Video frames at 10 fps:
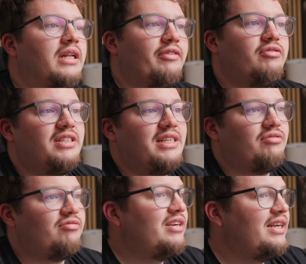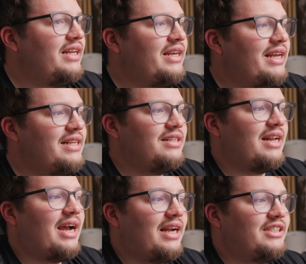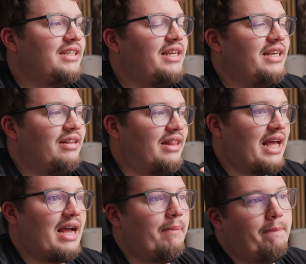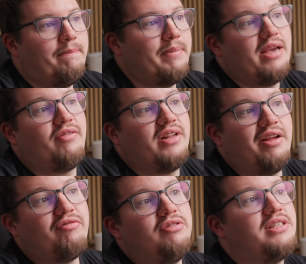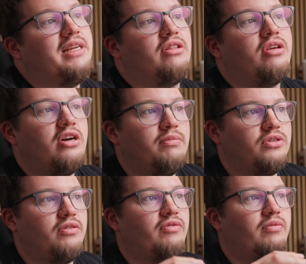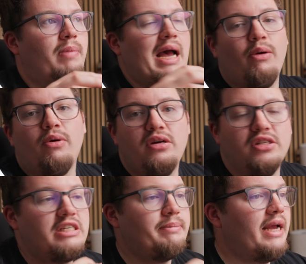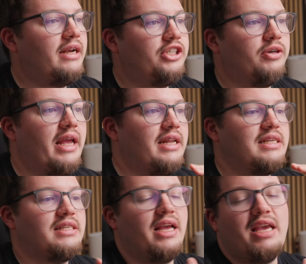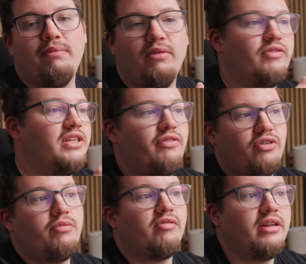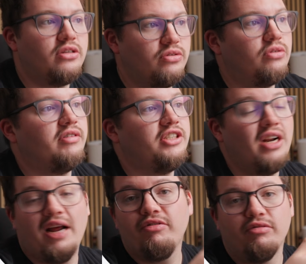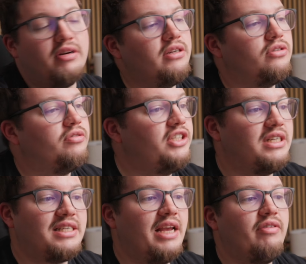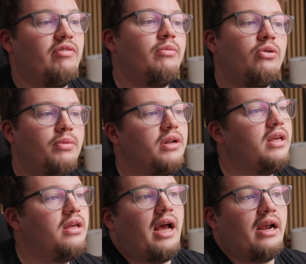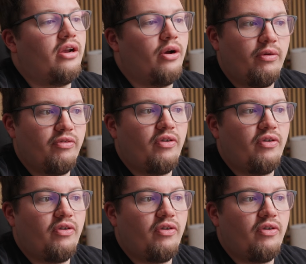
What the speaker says: differences really isn't actually that big of a difference in terms of power and specs. You're getting the same. Obviously, if you upgrade the storage, you don't have to upgrade the storage. You can save even more money and go with